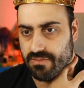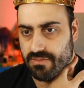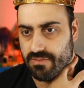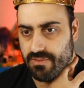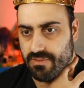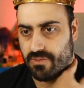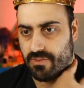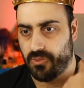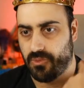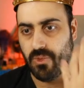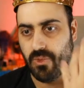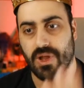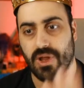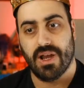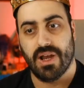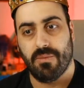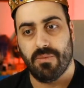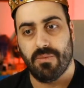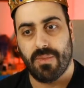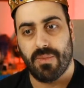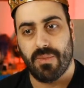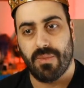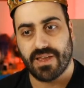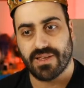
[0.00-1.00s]
really
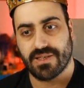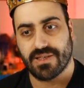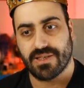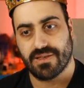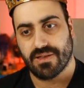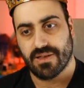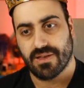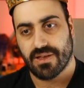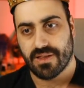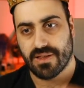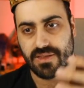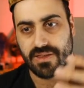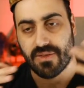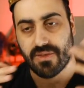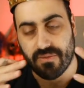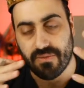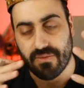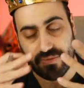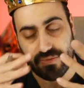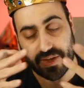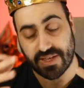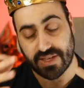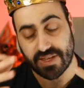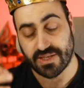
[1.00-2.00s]
makes the
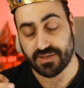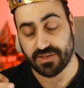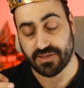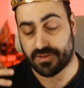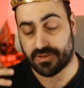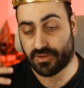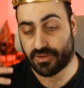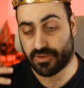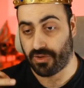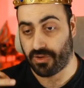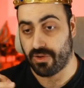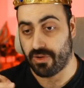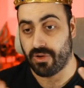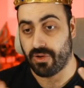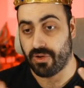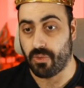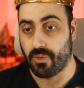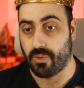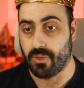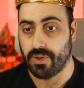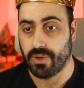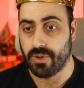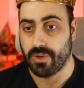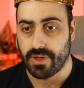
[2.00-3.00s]
face
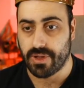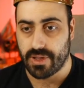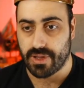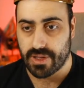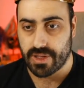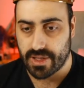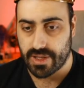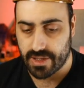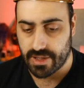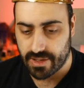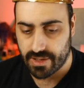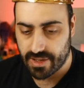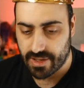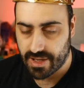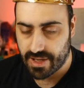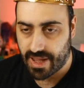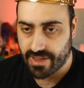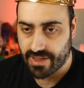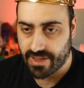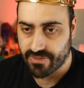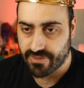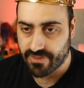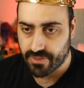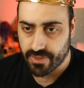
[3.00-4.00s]
glow
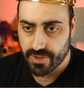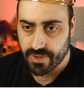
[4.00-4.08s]
lighter.